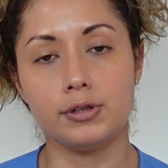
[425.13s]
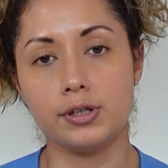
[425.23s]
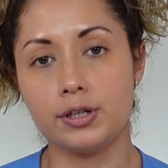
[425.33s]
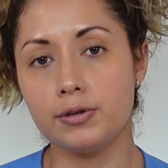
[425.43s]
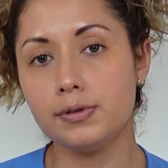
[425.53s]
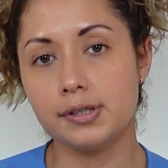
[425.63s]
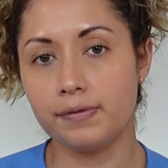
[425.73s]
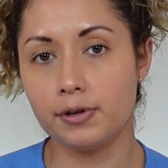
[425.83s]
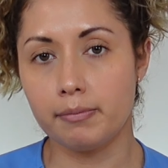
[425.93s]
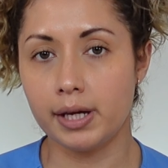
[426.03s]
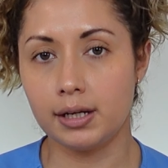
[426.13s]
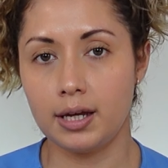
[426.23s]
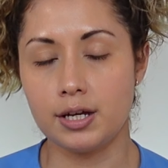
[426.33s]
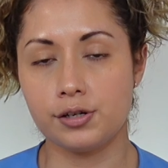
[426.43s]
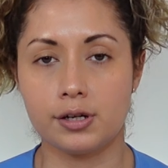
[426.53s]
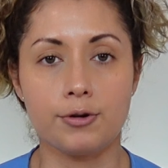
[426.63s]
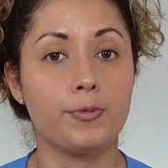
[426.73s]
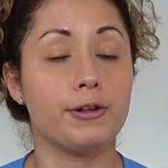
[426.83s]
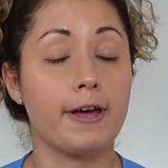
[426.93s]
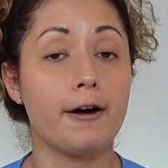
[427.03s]
the use of your medication
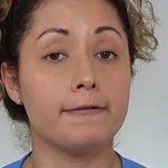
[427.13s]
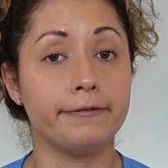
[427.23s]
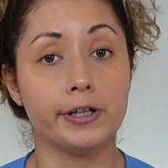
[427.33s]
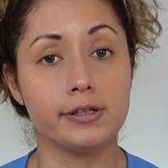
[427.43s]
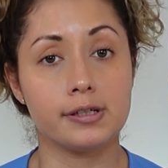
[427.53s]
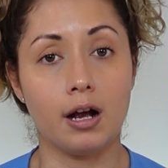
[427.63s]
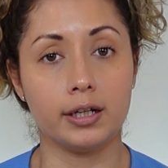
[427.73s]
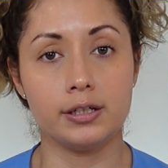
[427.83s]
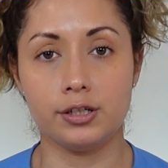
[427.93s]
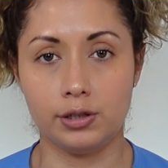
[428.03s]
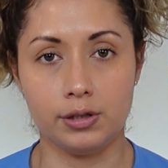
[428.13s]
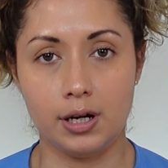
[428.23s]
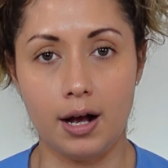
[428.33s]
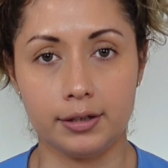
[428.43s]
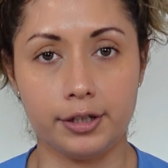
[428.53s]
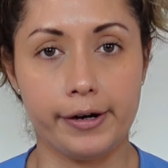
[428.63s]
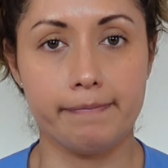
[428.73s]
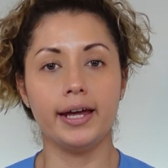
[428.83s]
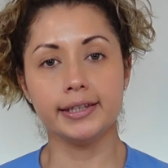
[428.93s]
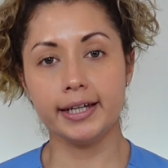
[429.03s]
without first talking to your doctor.
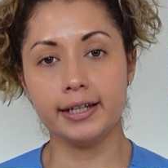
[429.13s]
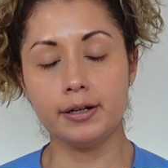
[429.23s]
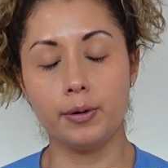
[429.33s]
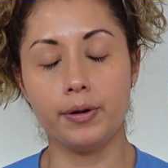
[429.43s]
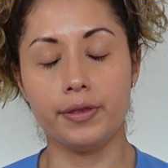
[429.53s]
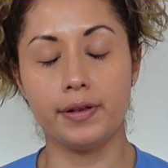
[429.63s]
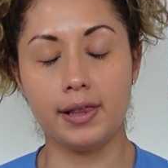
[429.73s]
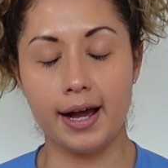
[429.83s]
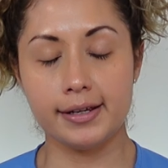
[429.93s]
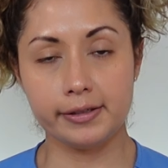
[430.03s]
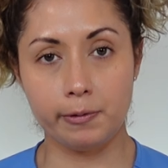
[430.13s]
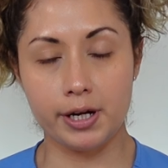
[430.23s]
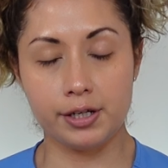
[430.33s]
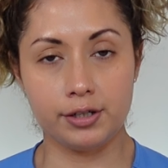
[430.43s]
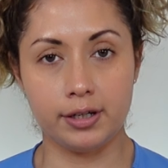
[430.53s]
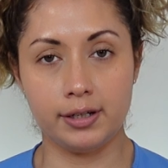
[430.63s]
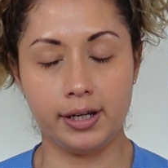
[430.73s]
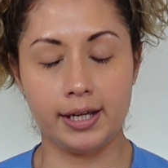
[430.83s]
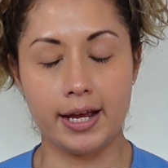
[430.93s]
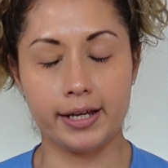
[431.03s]
And then the last question,
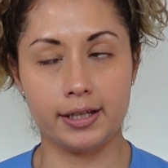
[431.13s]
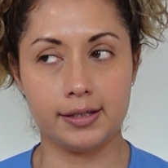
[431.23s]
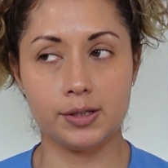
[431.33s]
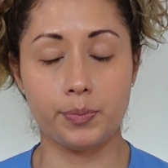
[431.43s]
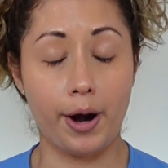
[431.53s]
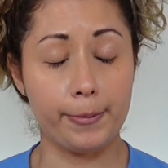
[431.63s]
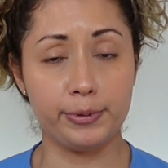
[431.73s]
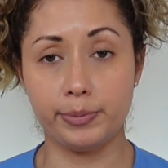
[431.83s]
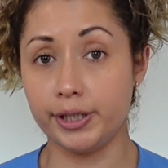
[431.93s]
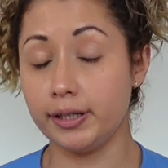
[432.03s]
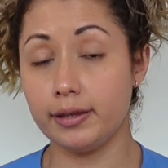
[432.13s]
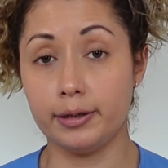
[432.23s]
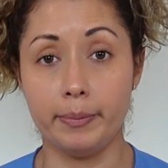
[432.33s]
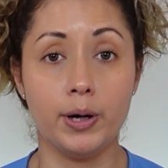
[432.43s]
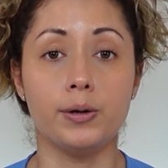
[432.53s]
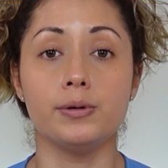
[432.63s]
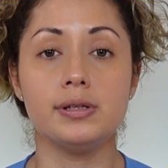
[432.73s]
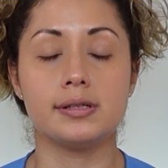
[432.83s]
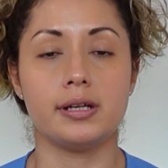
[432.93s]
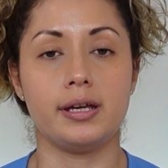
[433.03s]
and I get this probably the
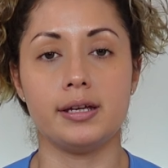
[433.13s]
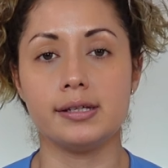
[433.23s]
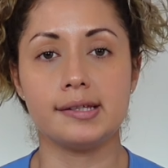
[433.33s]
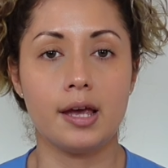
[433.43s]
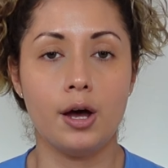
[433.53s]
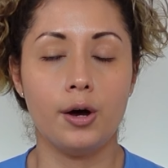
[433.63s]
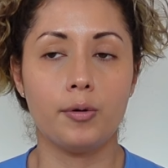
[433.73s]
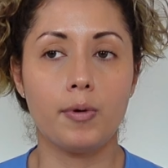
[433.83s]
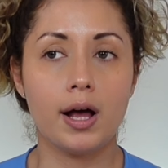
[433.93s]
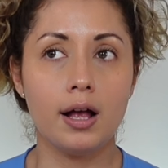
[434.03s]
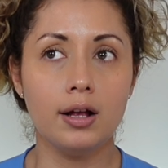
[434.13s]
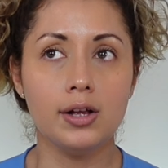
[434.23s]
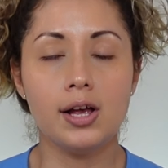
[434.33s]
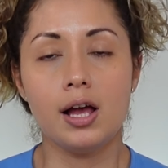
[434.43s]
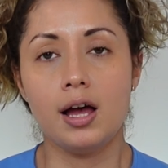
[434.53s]
most, is, well,